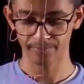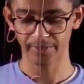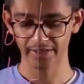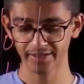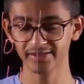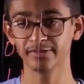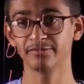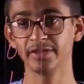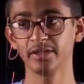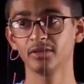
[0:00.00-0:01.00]
practice
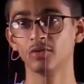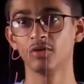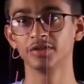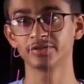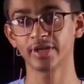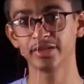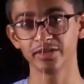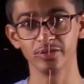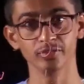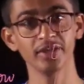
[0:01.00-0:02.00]
if we also write
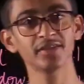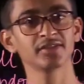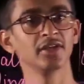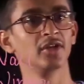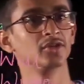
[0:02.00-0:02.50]
the units.